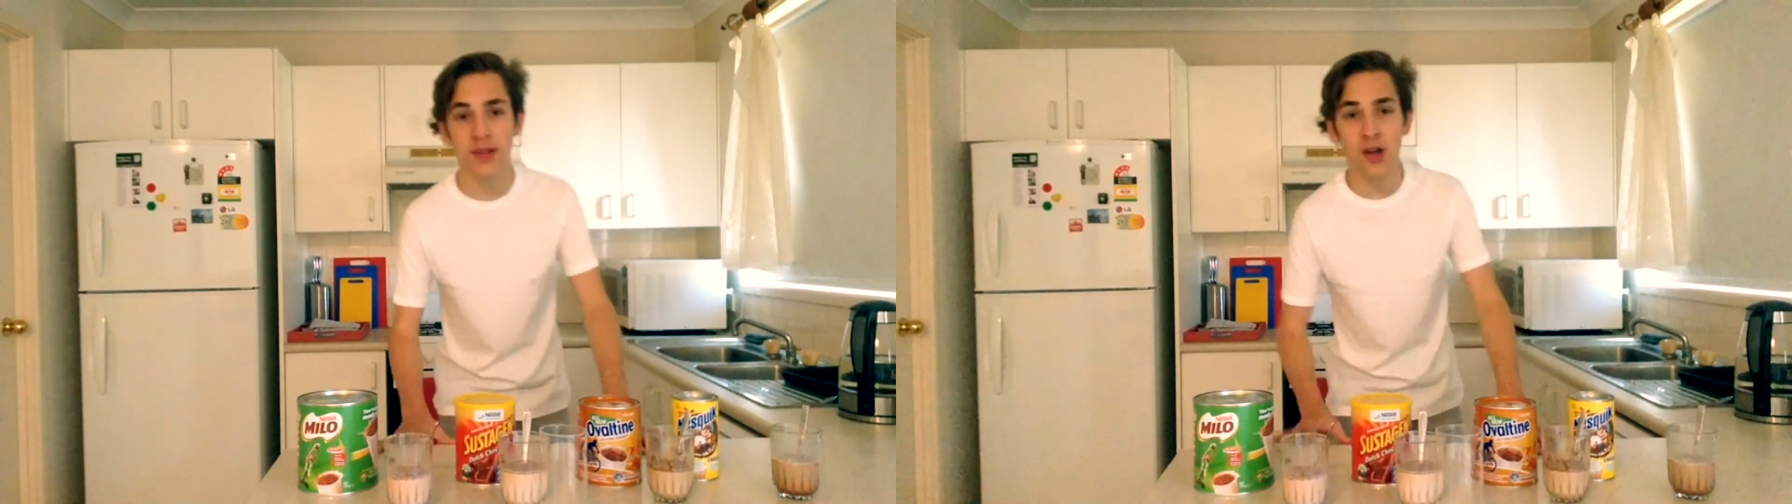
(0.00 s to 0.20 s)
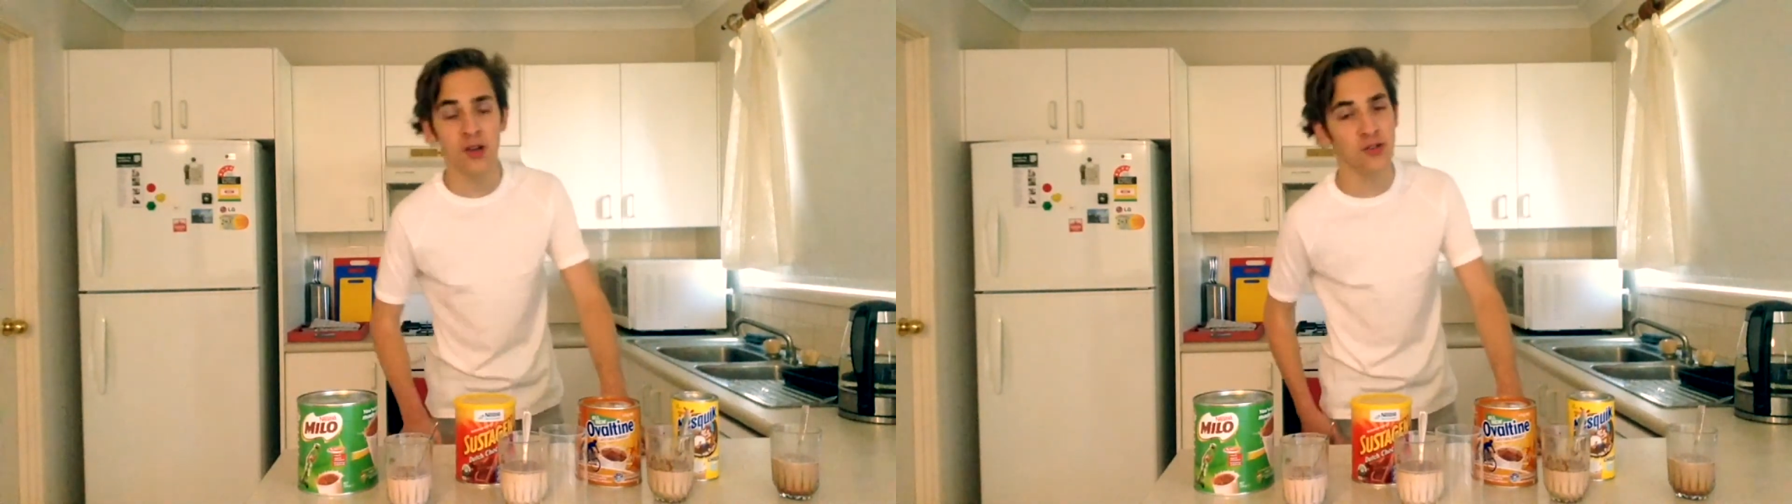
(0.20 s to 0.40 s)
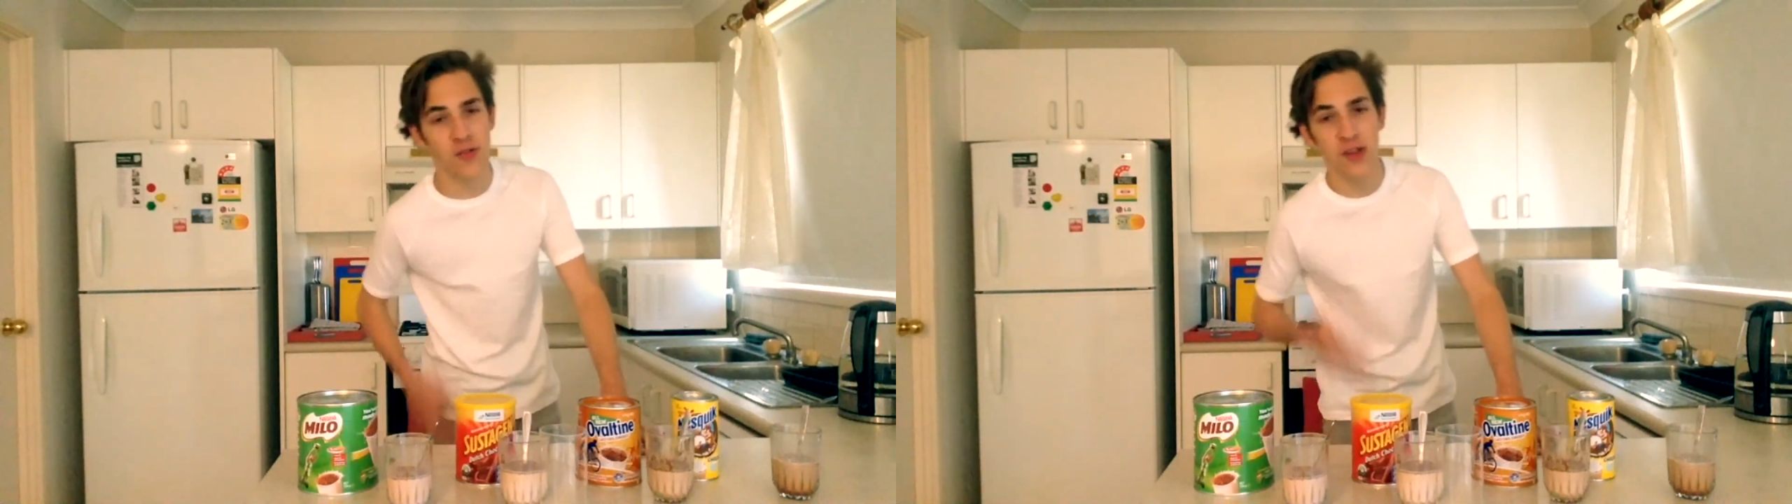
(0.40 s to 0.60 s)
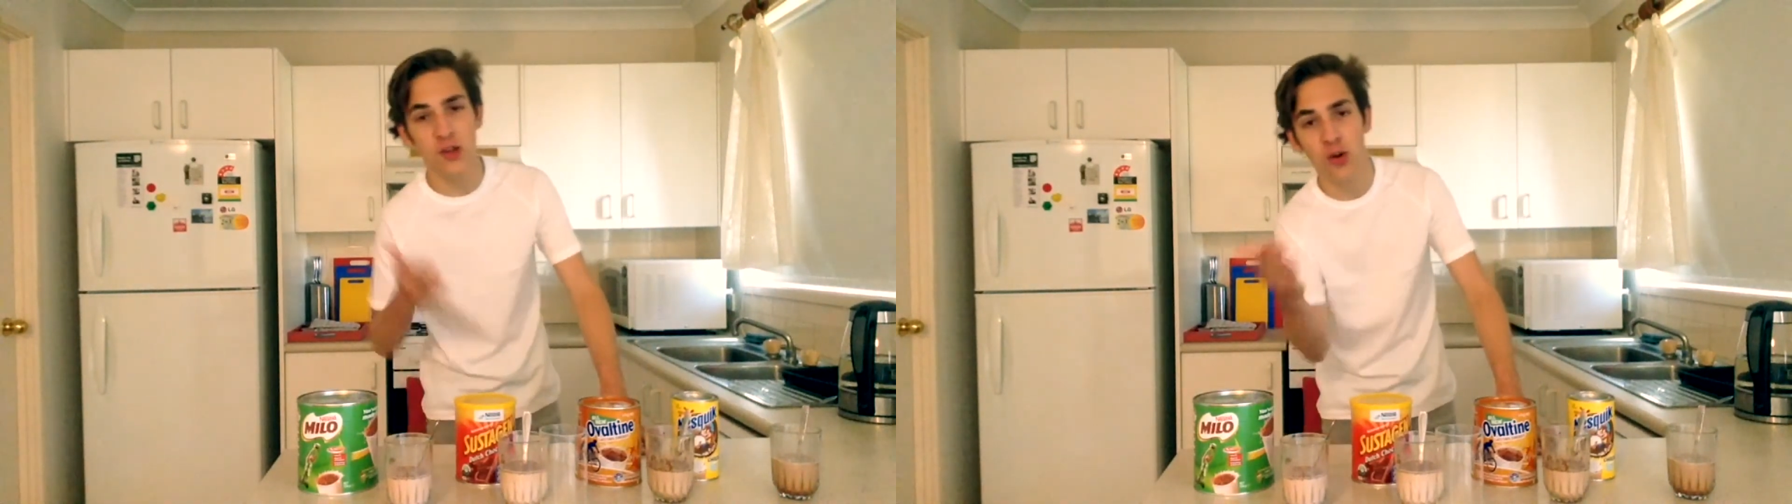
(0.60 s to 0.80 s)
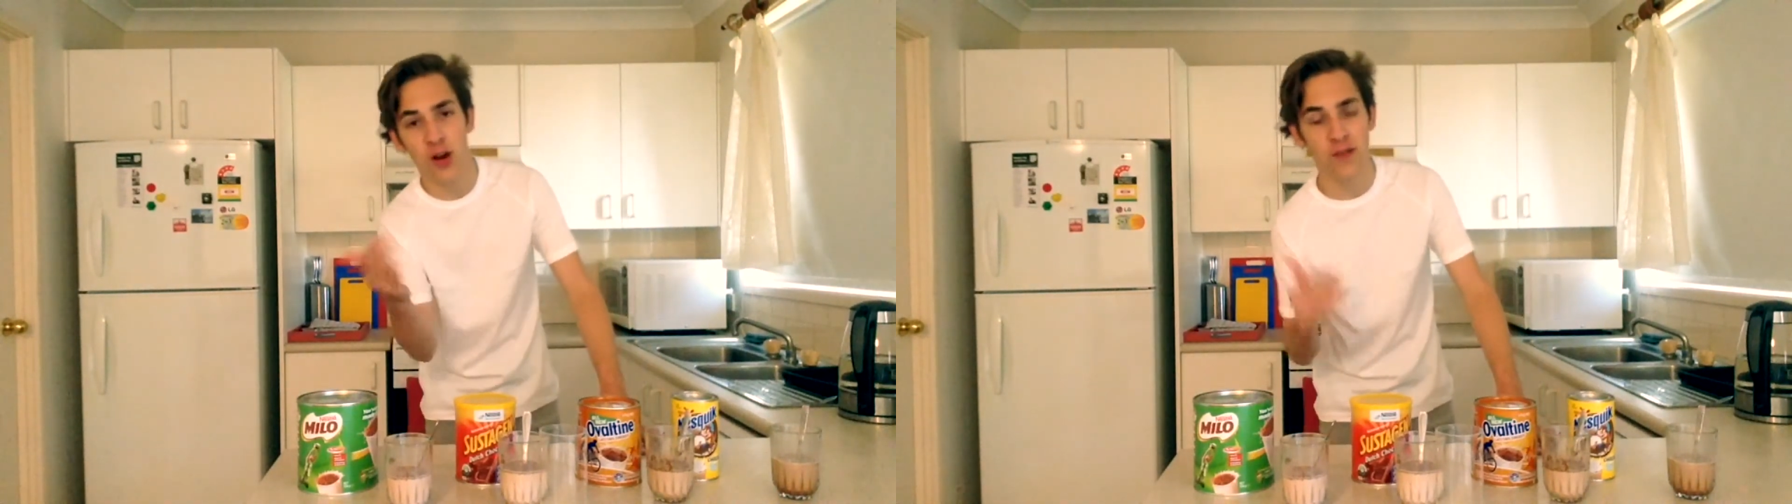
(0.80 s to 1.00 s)
done so that
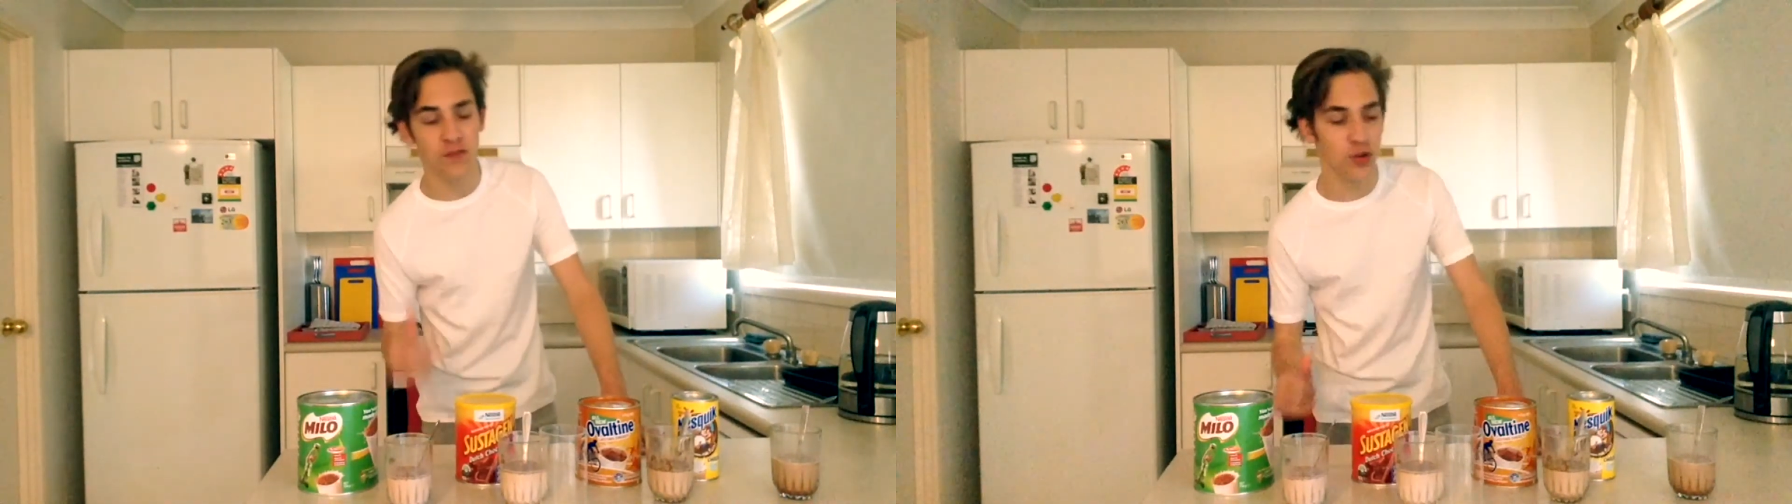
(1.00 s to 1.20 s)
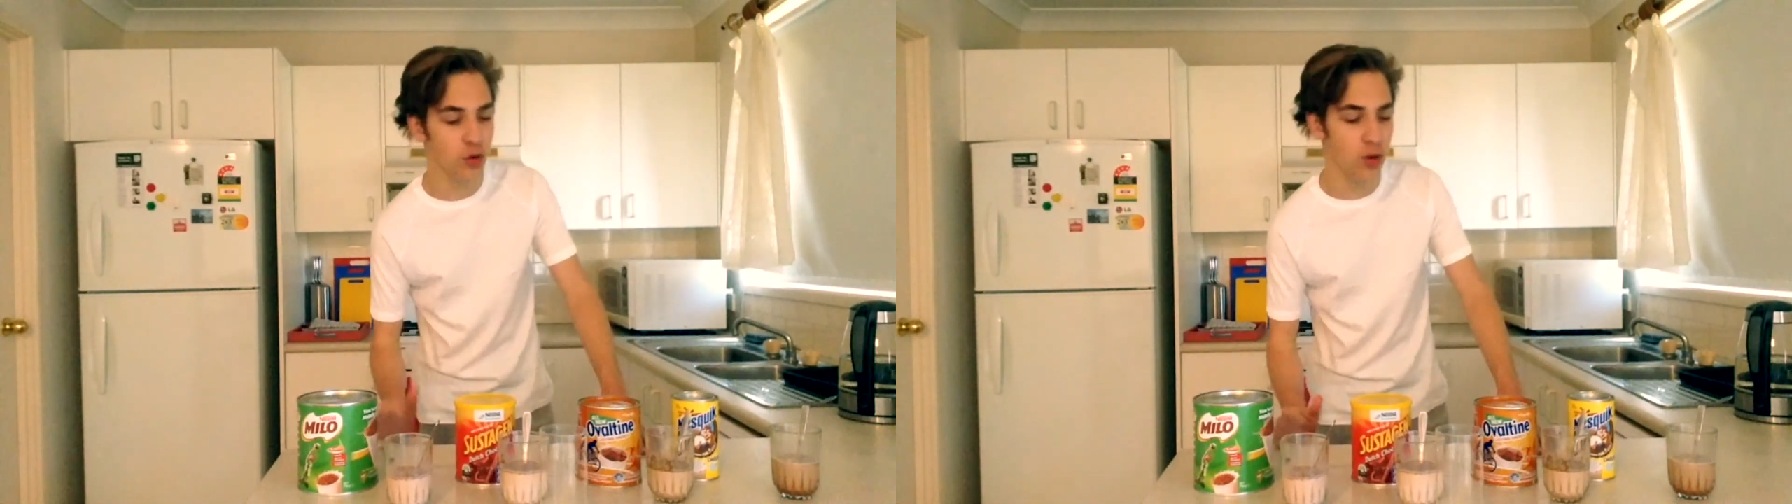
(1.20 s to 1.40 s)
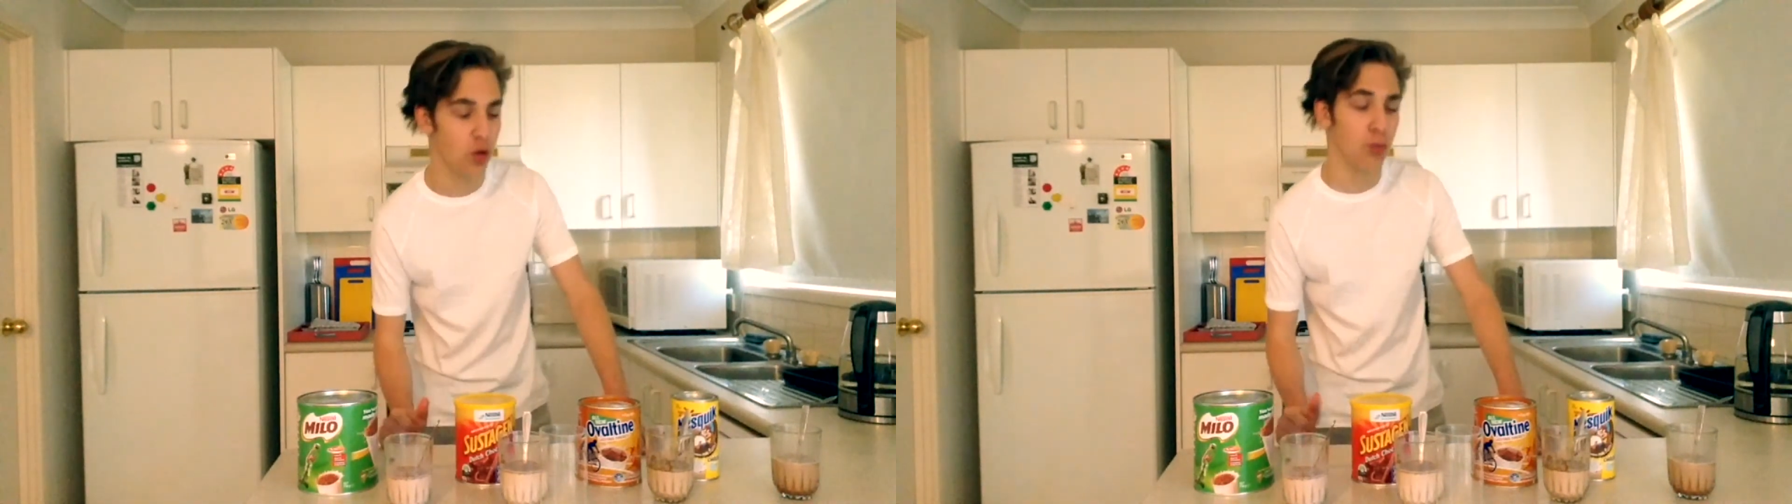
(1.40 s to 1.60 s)
you don't have to do it,